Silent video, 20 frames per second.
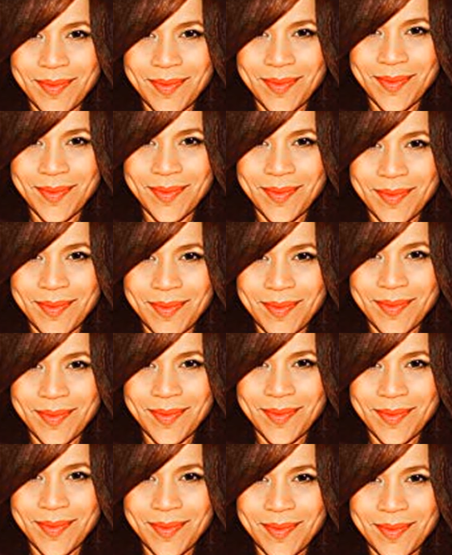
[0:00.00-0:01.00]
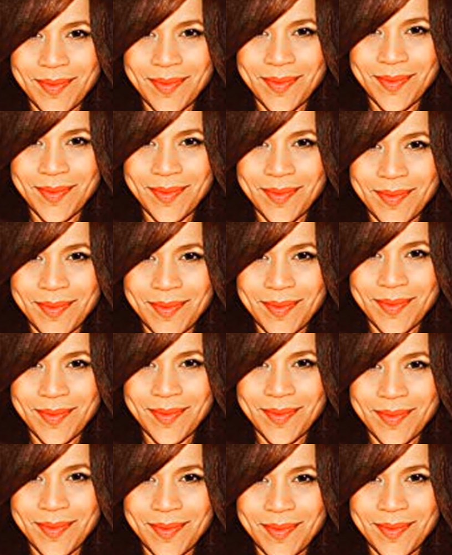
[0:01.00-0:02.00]
I was okay with it,
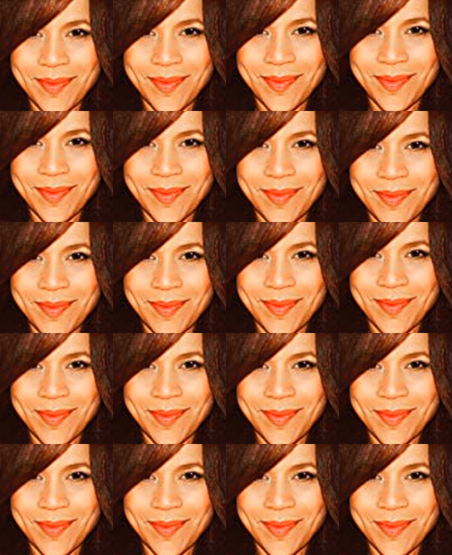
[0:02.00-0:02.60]
which I wasn't.